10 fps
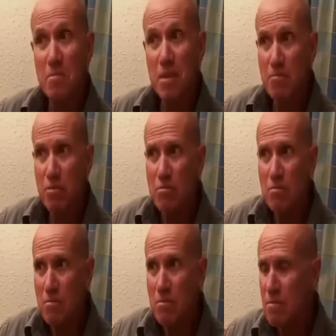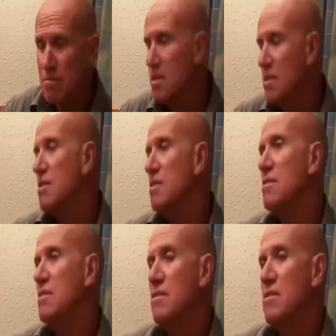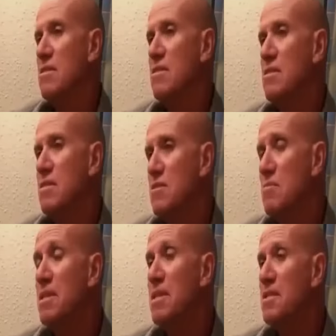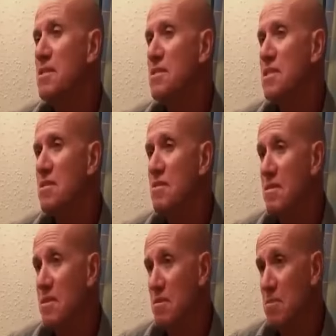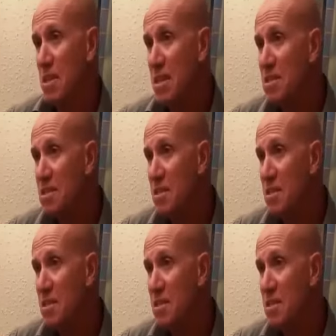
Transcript: It was a big boom uh, in the building industry in the, in the Middle